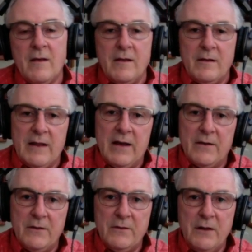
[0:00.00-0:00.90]
Now,
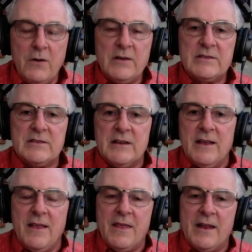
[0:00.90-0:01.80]
you'll notice
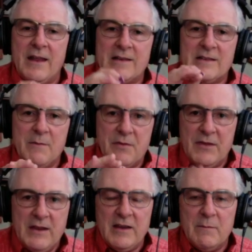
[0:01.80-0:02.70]
that as I'm
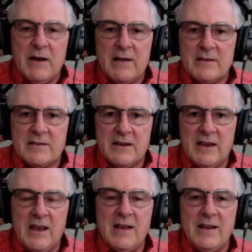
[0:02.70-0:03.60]
thinking about this
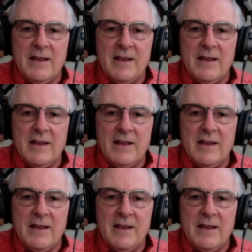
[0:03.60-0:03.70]
again,